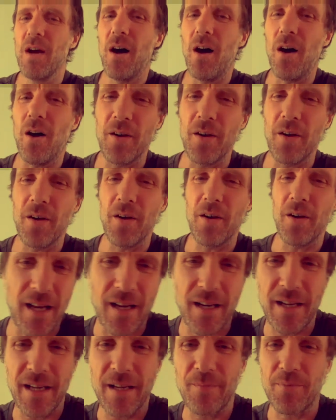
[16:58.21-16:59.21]
aren't
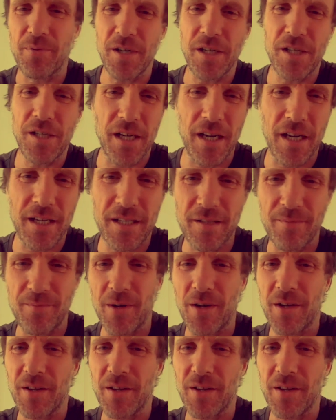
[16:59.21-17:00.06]
exactly appreciated by the